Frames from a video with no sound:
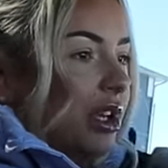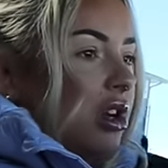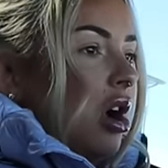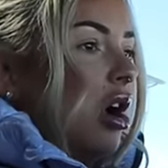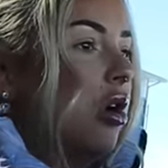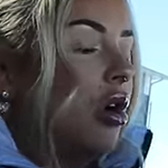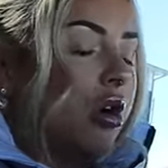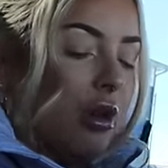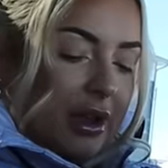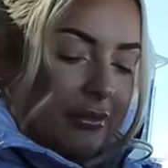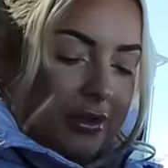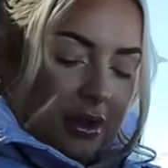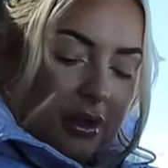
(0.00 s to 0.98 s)
we go. Oh,
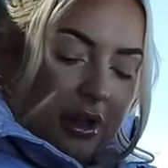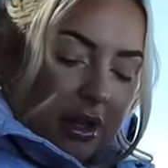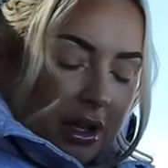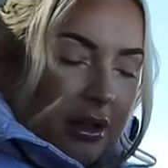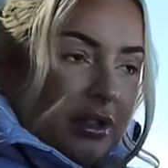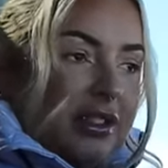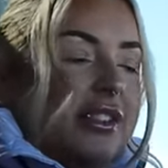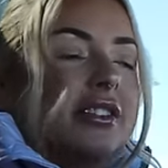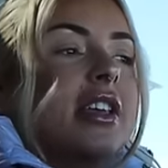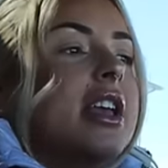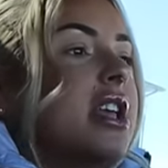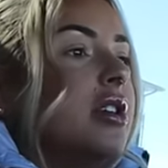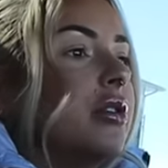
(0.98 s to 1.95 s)
I feel
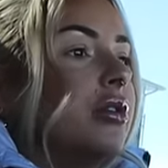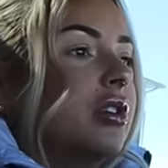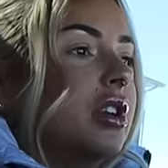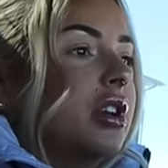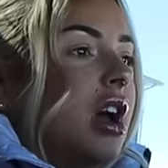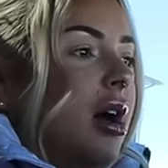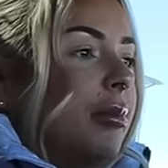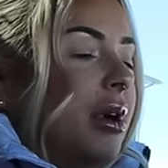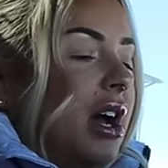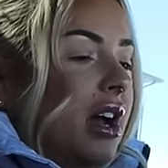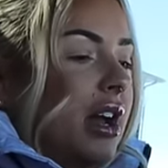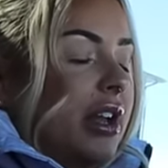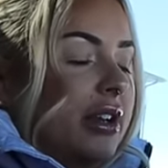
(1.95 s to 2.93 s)
safe and up
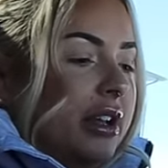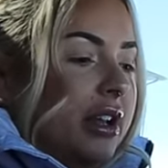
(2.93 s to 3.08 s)
high